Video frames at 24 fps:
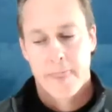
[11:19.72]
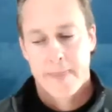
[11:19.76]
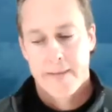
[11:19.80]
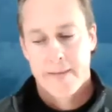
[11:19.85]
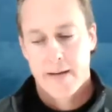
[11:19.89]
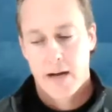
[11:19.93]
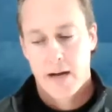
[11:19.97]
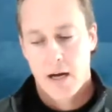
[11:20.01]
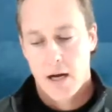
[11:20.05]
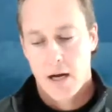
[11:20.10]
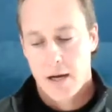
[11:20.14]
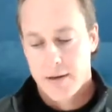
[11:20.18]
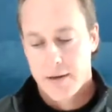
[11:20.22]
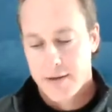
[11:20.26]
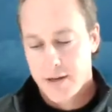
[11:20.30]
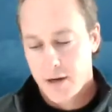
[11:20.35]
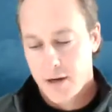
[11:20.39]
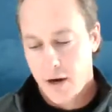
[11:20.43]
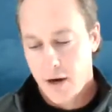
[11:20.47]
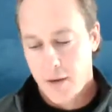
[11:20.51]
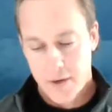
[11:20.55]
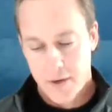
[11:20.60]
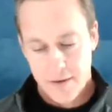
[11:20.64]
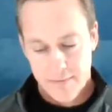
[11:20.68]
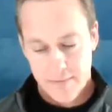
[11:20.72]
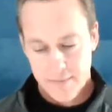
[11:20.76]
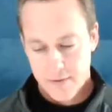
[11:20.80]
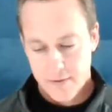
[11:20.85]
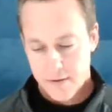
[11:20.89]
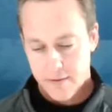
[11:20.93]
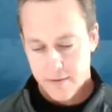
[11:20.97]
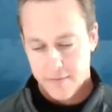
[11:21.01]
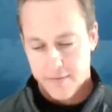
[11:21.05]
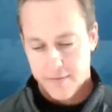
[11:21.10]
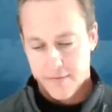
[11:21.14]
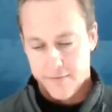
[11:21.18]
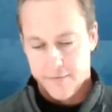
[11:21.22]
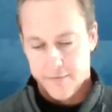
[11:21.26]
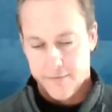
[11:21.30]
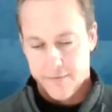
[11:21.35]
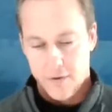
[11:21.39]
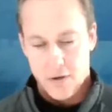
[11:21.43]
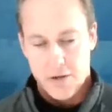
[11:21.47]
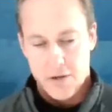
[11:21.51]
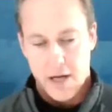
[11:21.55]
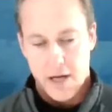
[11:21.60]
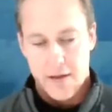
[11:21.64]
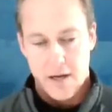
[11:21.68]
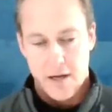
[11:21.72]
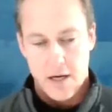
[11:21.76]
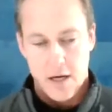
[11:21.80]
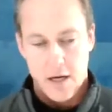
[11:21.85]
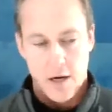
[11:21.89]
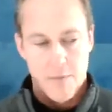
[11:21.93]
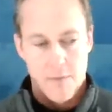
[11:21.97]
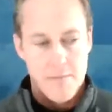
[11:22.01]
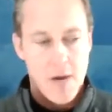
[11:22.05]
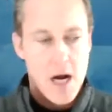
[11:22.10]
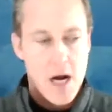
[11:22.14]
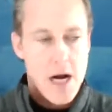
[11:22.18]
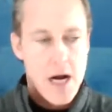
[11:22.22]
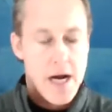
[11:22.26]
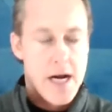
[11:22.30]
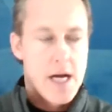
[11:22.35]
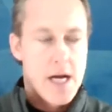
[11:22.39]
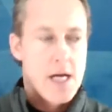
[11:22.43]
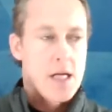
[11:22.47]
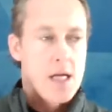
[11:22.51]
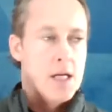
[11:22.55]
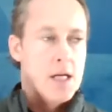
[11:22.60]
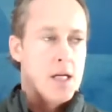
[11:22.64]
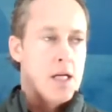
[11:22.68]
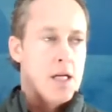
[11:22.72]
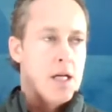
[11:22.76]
I want to first say that,